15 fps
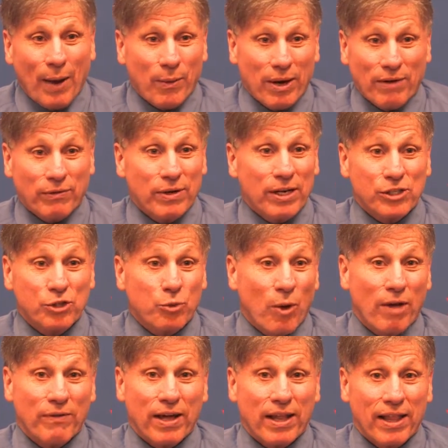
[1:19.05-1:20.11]
whatever it is,
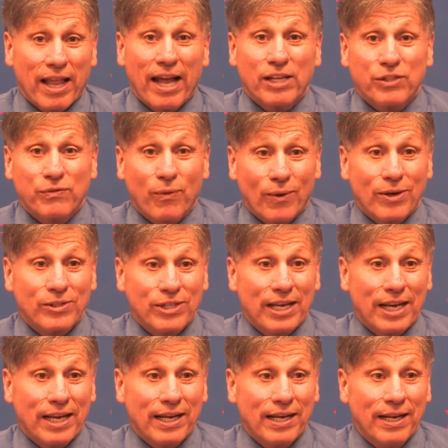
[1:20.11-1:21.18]
12 out of the last
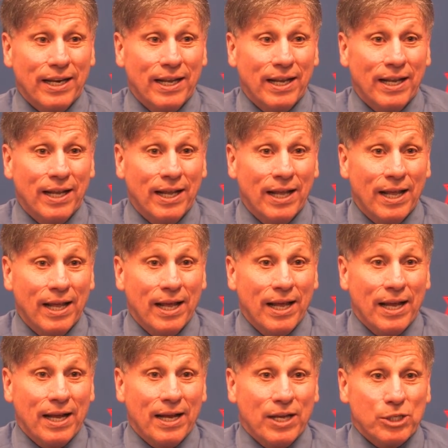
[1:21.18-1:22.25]
14,
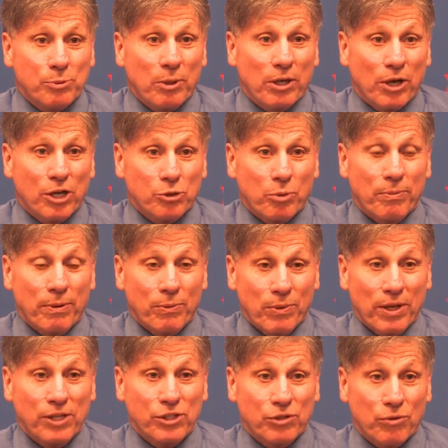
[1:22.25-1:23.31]
is because we've been
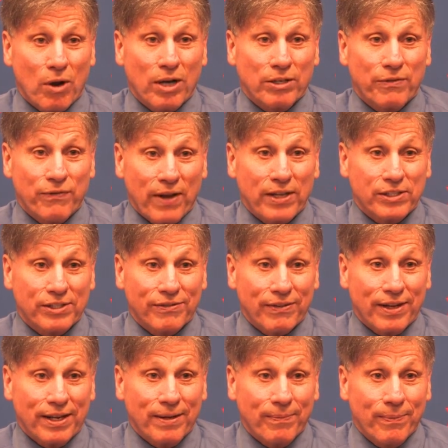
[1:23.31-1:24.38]
really strong
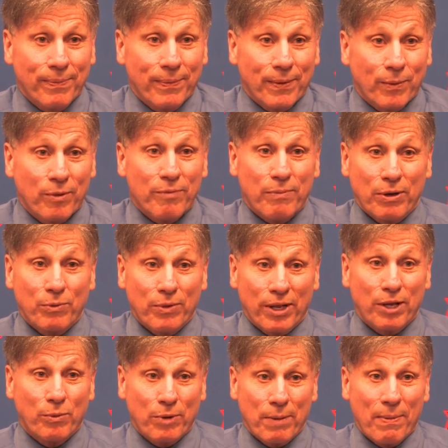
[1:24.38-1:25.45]
defensively. We've been
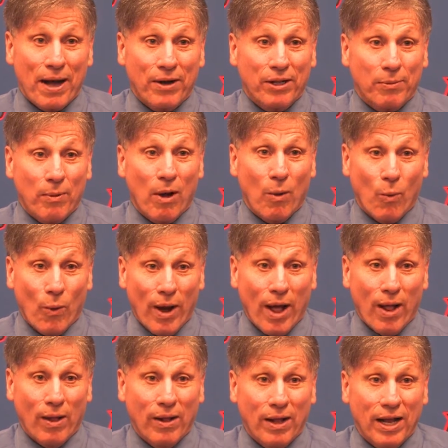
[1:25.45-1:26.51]
really rebounding the ball
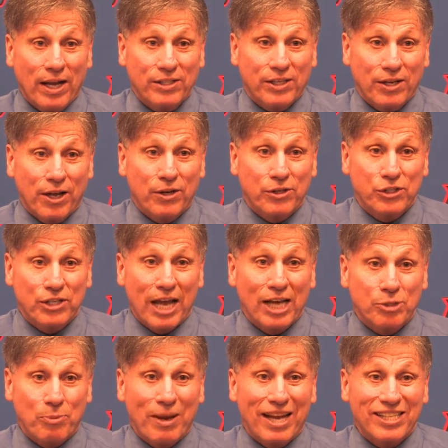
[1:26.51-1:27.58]
well as an
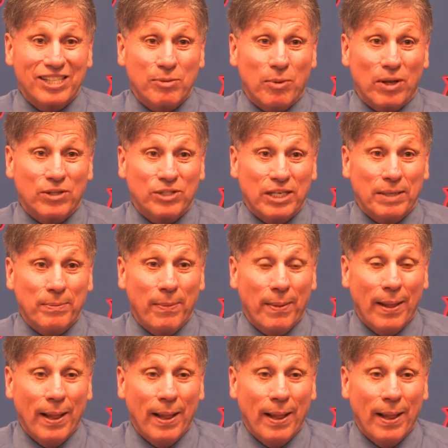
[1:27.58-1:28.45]
undersized basketball team,